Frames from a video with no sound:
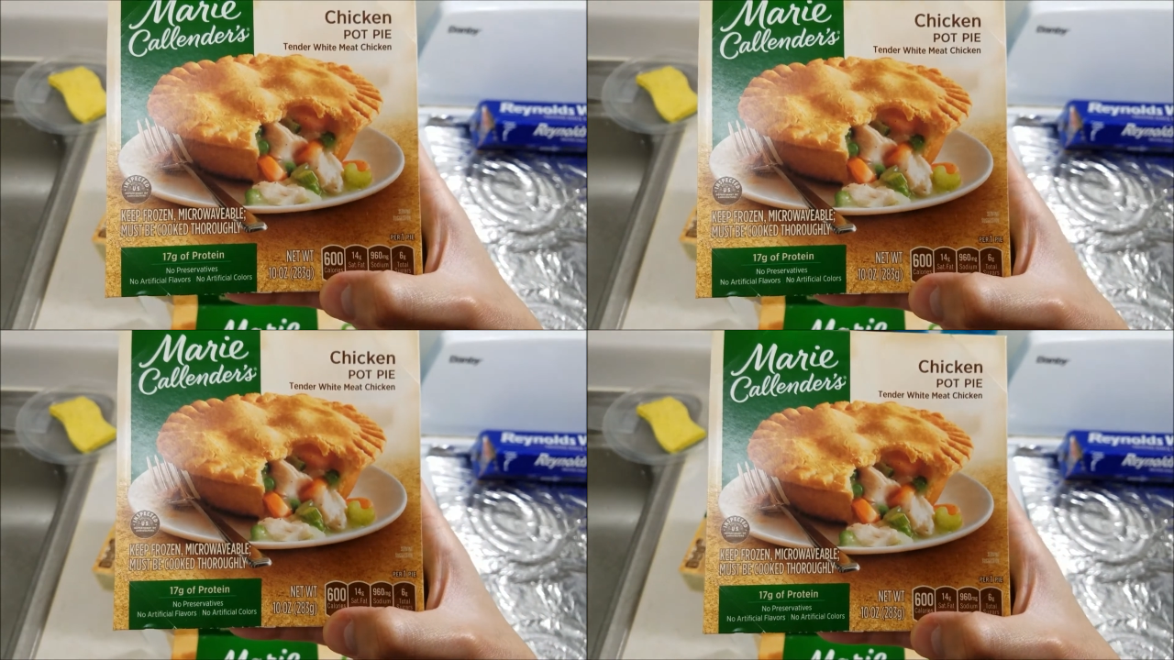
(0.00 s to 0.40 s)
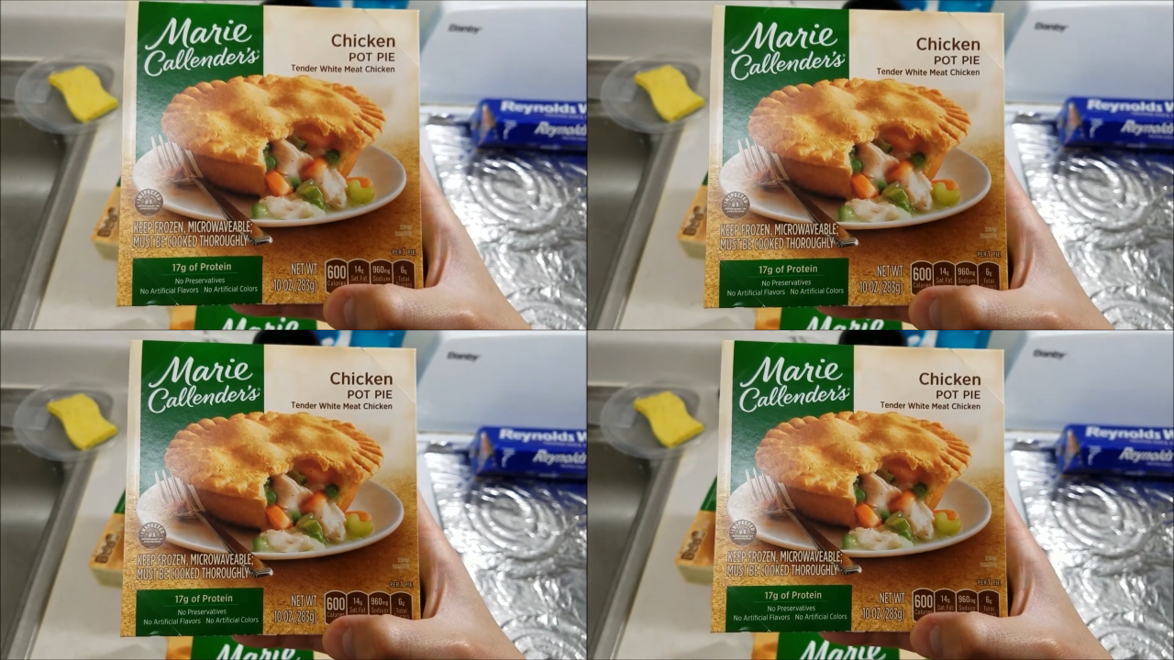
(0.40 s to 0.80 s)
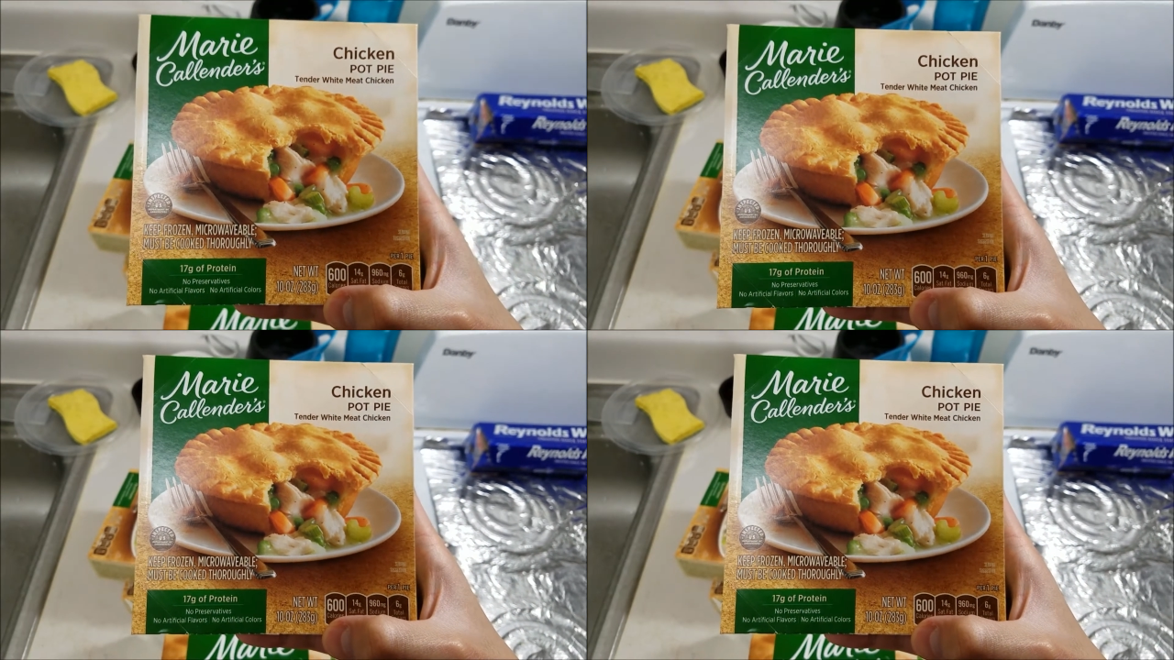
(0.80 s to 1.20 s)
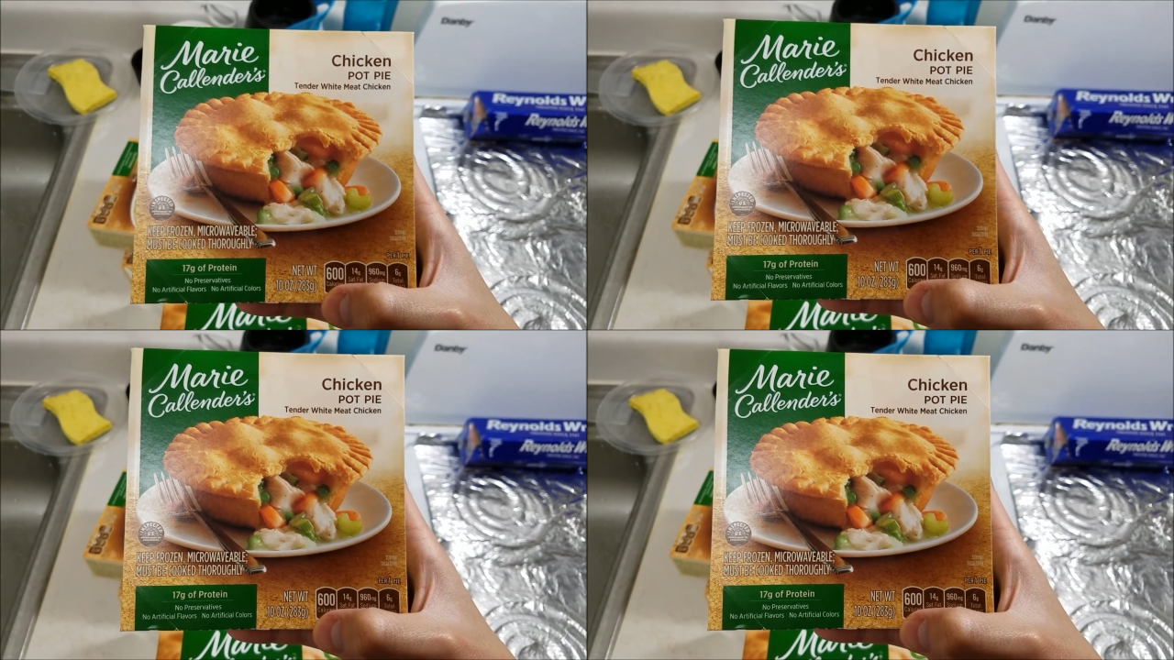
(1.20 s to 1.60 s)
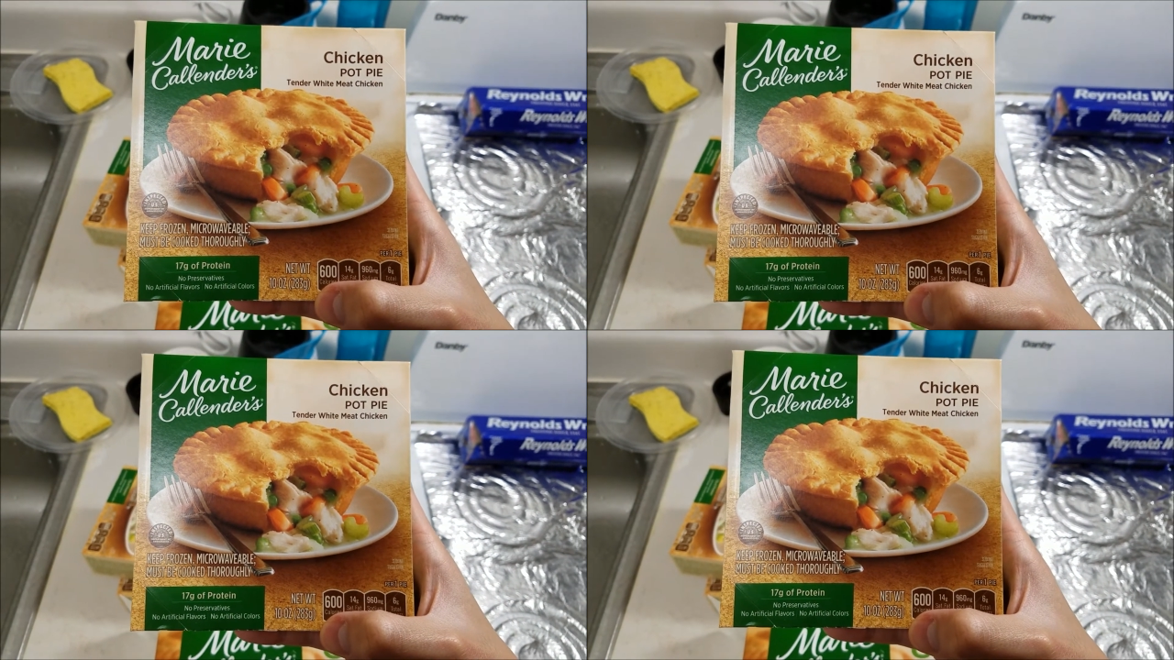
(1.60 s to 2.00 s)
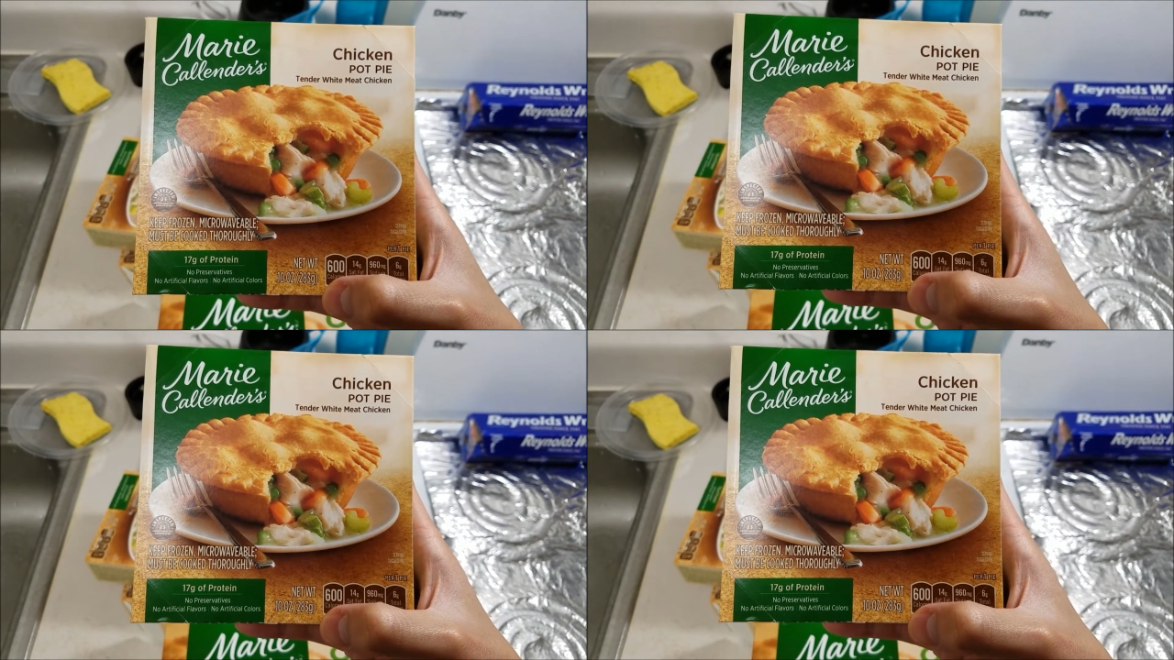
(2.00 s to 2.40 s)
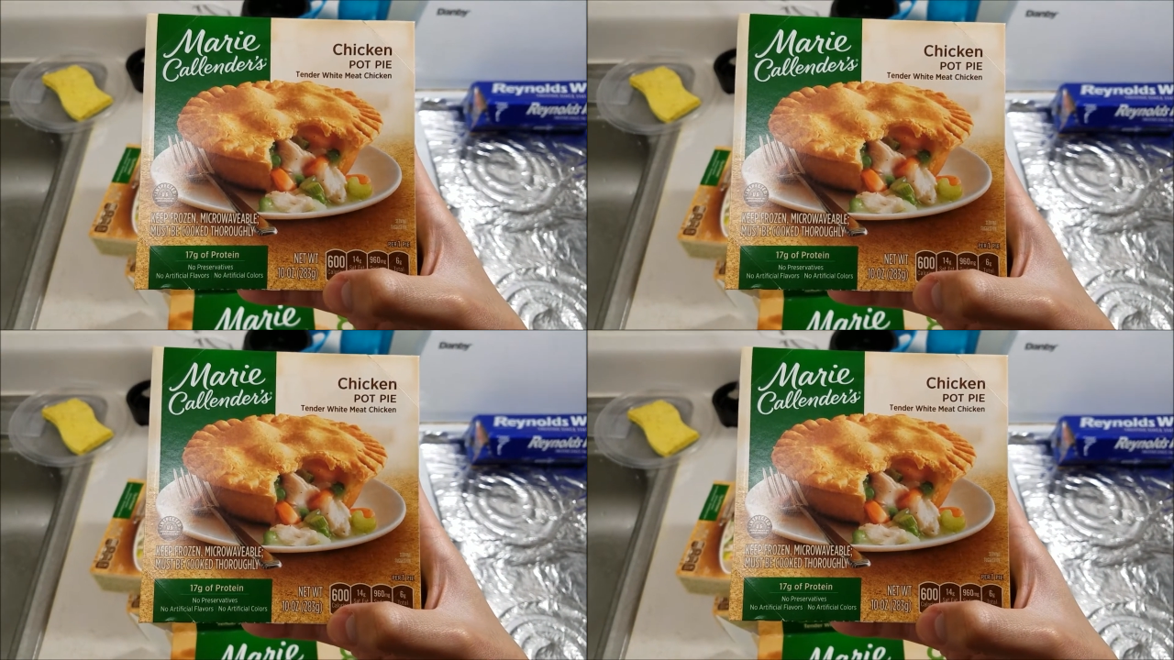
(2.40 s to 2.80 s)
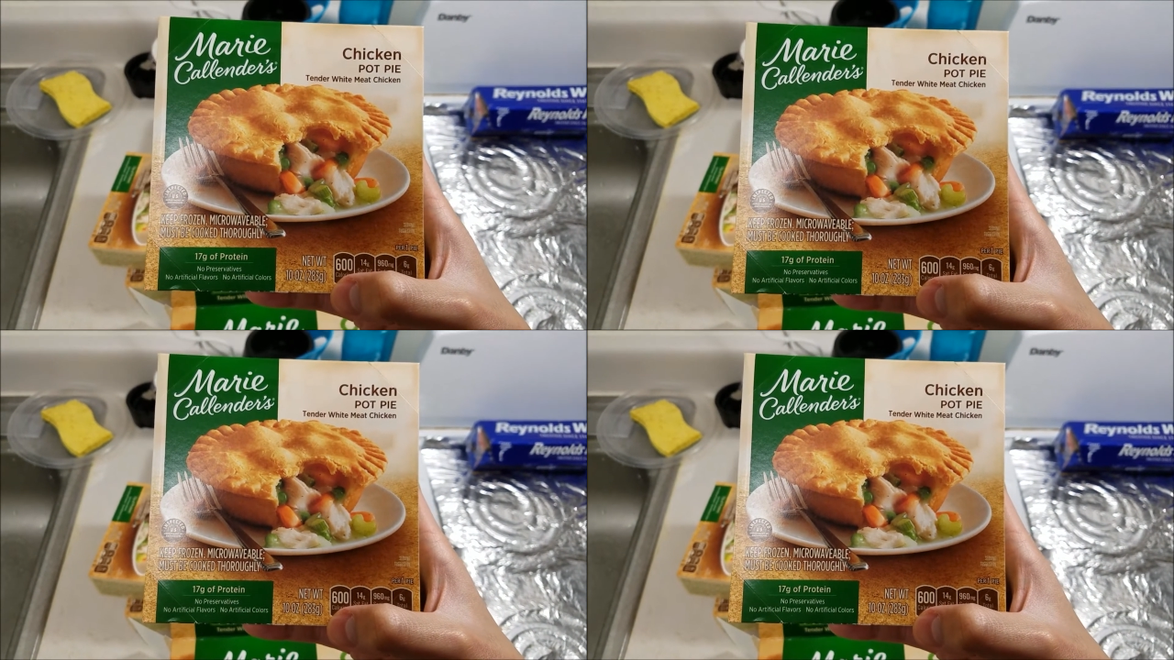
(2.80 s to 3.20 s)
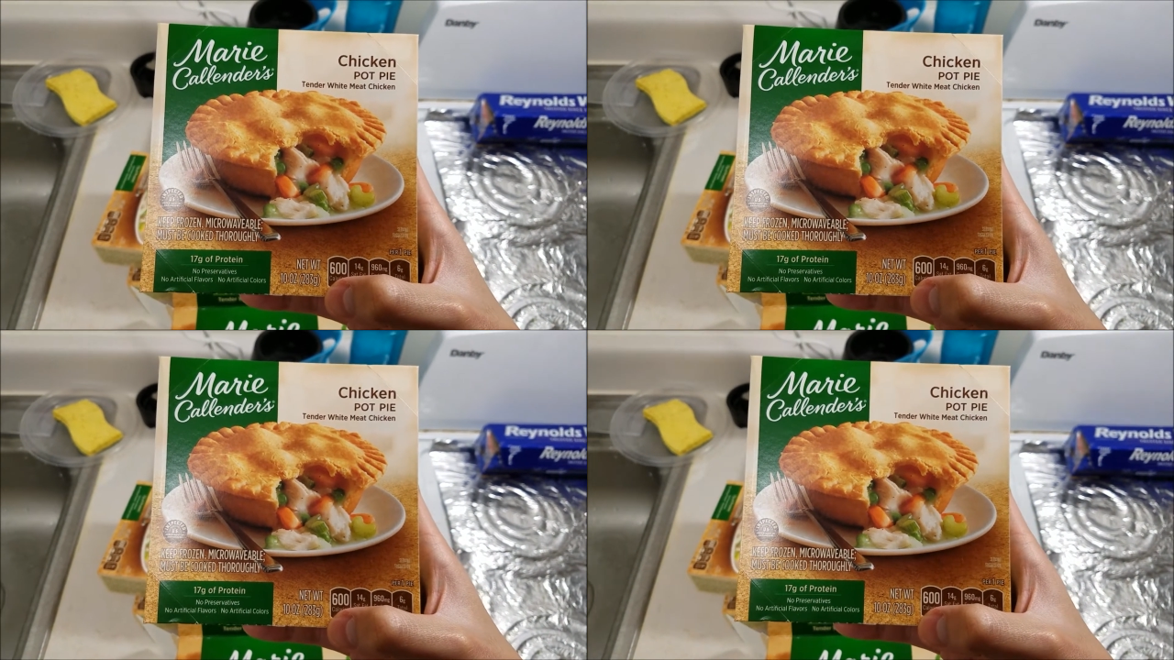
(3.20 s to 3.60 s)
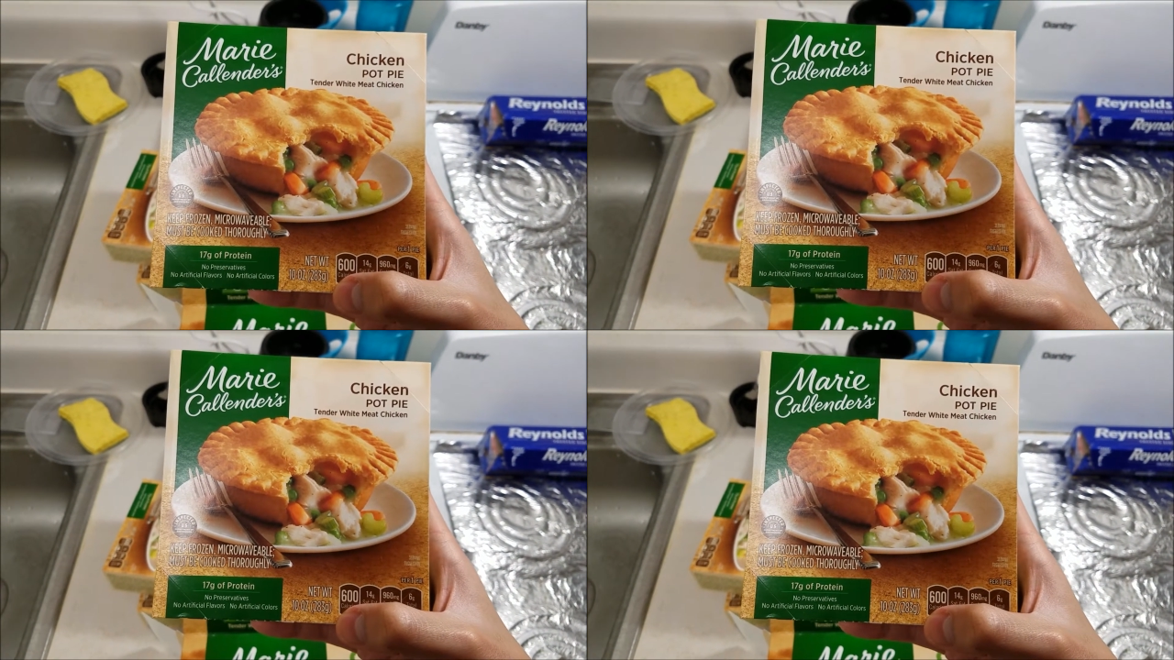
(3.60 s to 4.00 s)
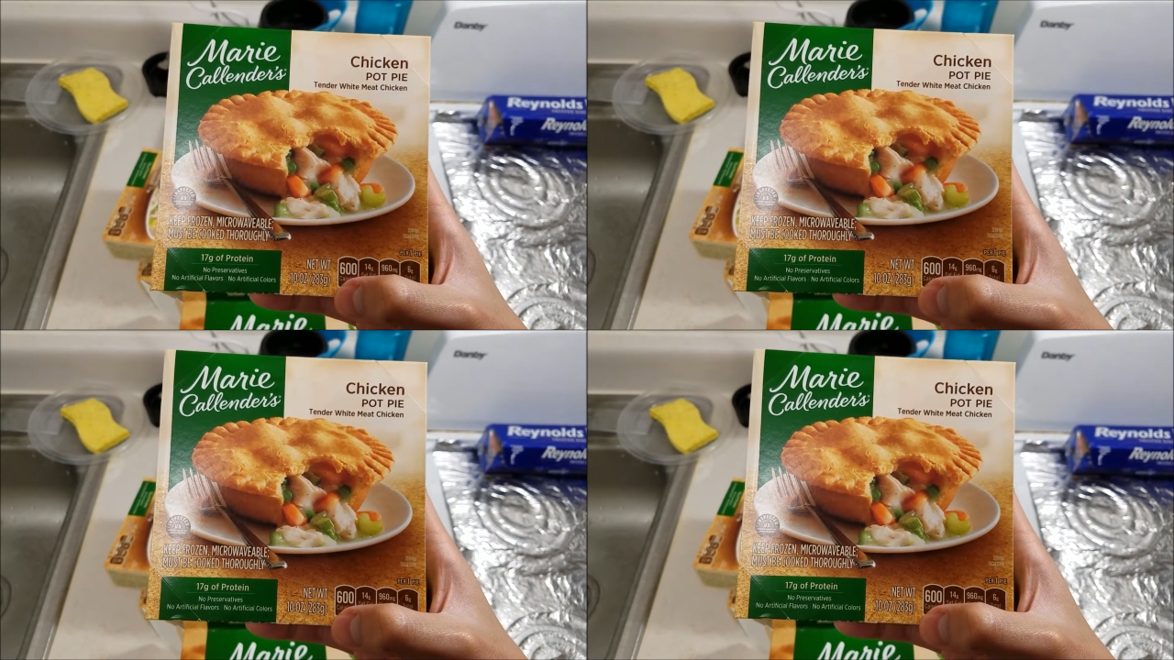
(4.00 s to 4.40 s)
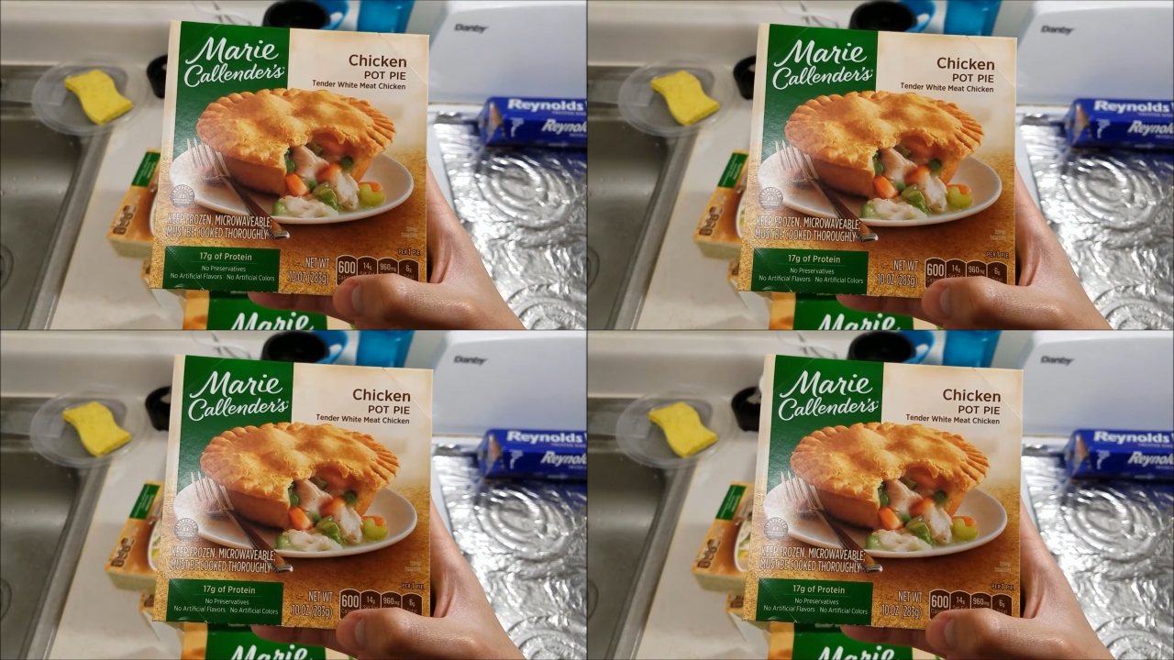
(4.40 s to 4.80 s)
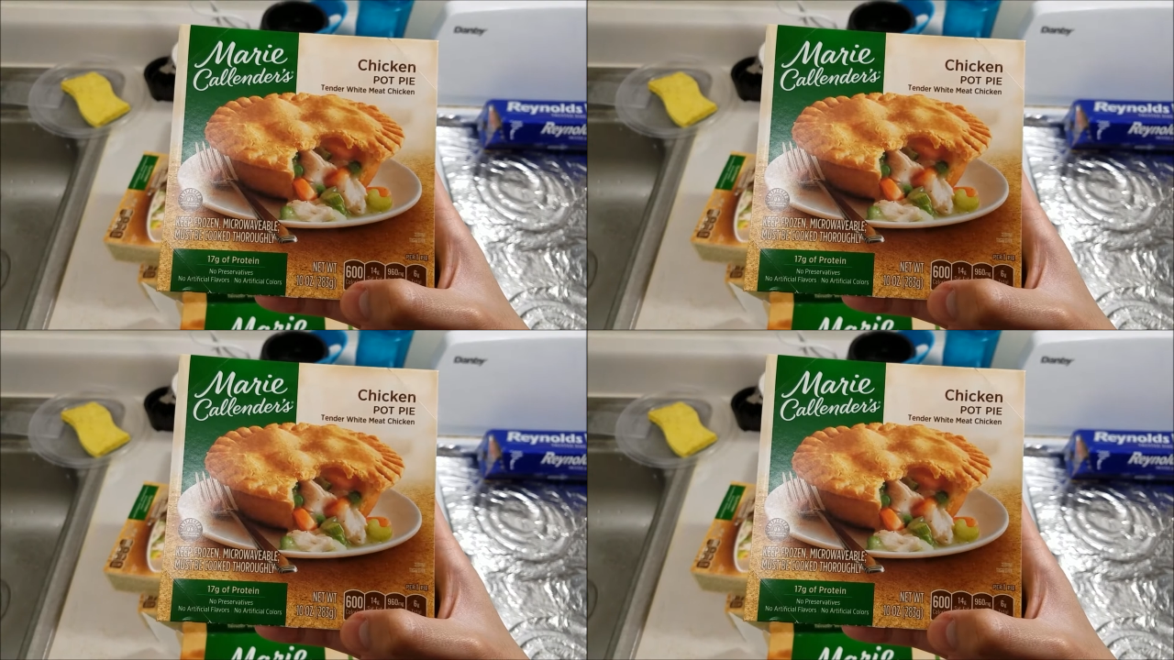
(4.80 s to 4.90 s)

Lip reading: [unreadable: no face in view]